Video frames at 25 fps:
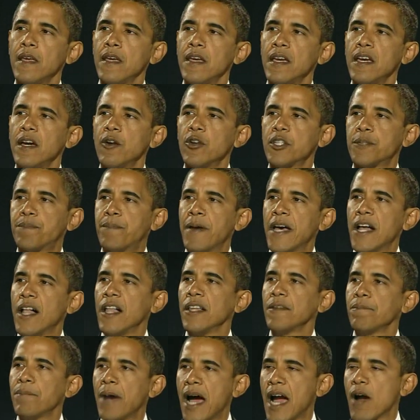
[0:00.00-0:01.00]
It was
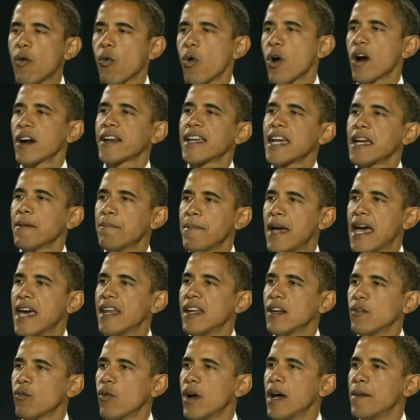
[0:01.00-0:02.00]
built by working men
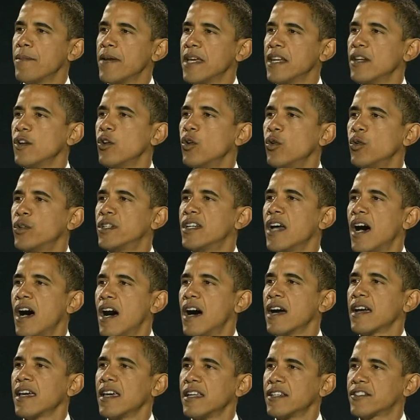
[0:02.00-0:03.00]
and women who
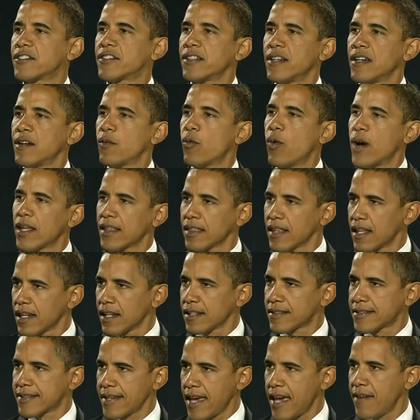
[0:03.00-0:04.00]
dug into what
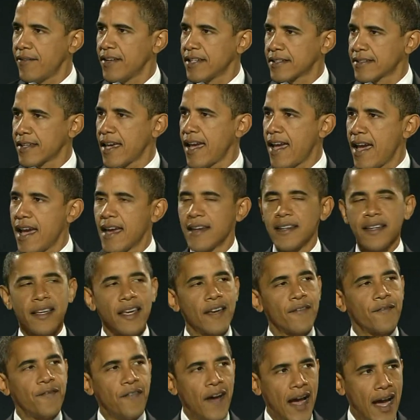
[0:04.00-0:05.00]
little savings they had to
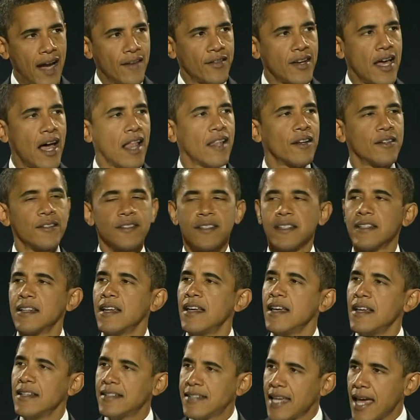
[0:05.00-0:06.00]
give $5 and
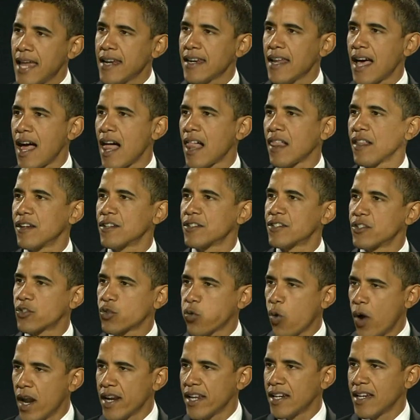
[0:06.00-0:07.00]
$10 and
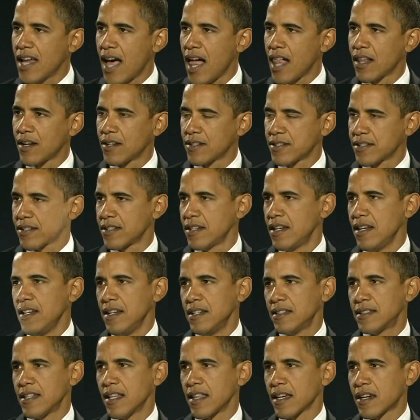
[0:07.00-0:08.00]

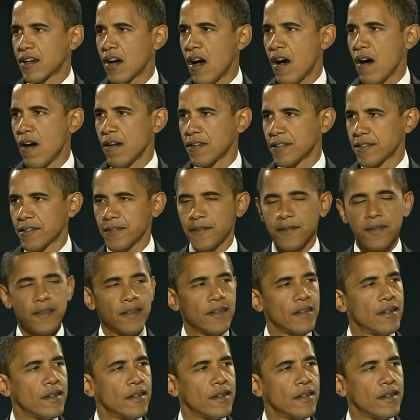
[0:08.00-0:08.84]
$20 to the cause.